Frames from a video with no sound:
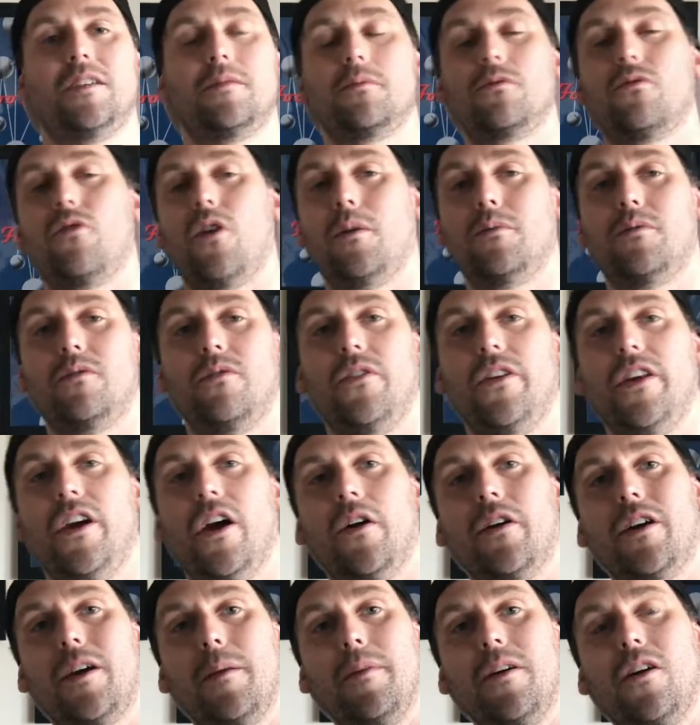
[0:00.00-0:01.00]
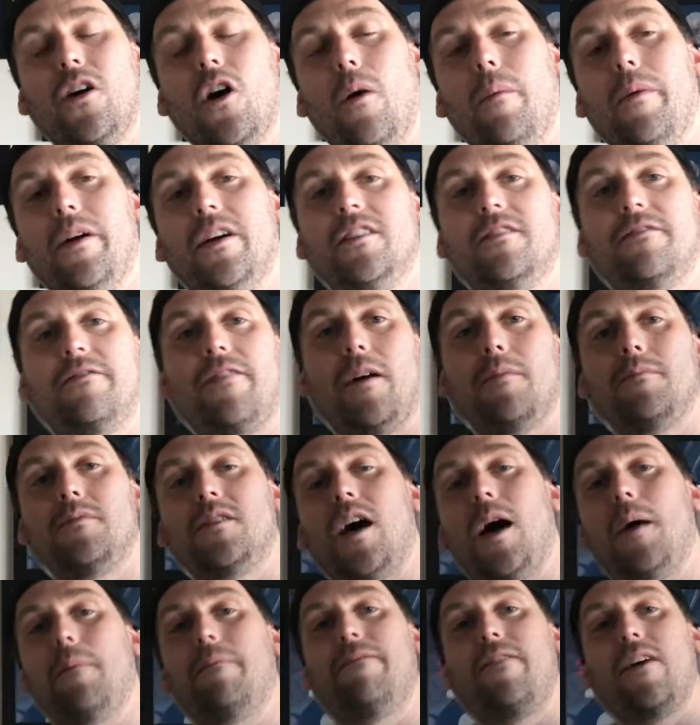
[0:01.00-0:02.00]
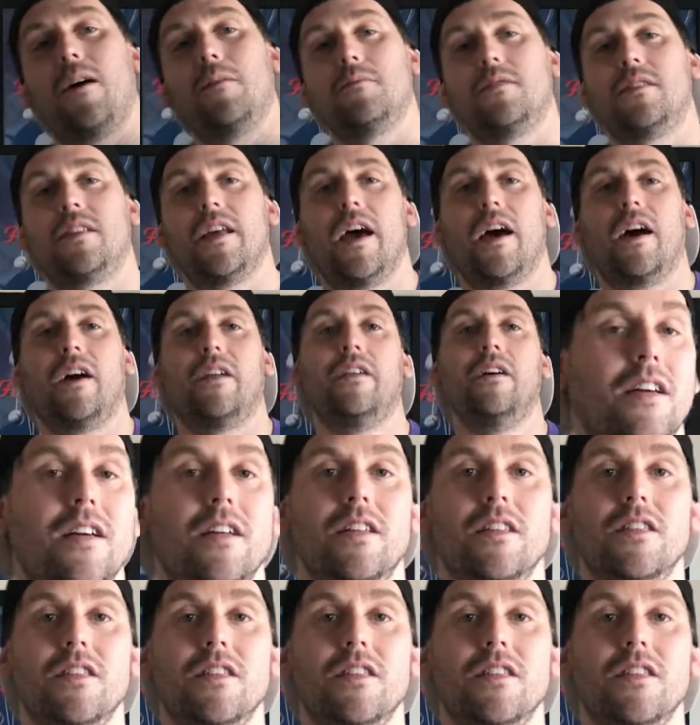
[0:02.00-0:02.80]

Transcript: subscribe to the video, give me comments, thumbs up, thumbs down.